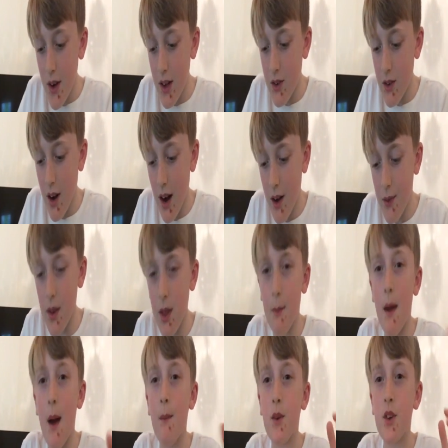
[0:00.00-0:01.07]
trial for the
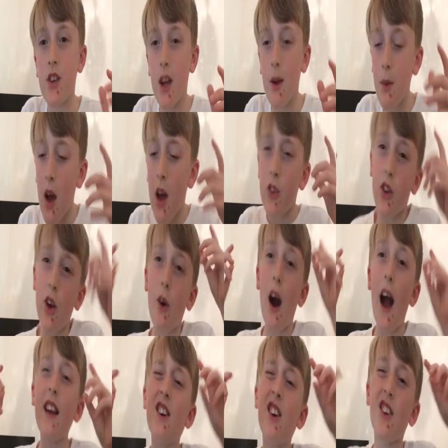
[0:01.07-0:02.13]
membership, so hang
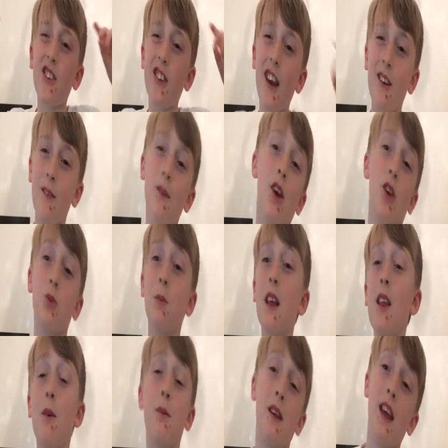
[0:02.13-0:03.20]
on a second. I'm gonna speed
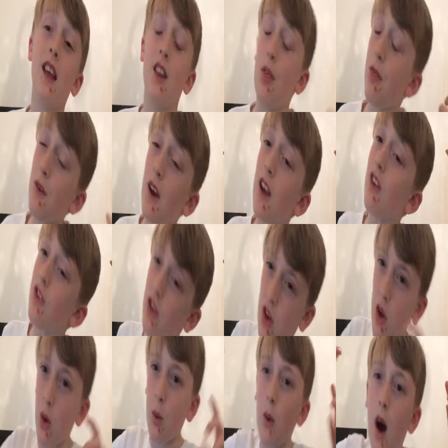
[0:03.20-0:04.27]
up again in 3,
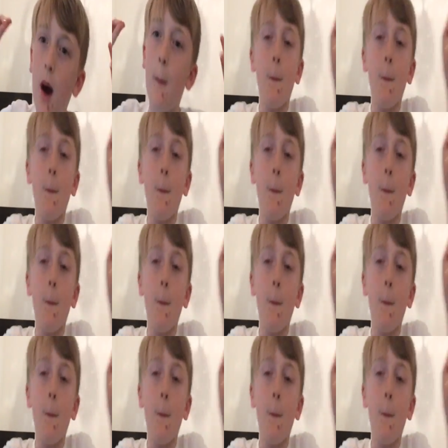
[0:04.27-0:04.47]
2, 1.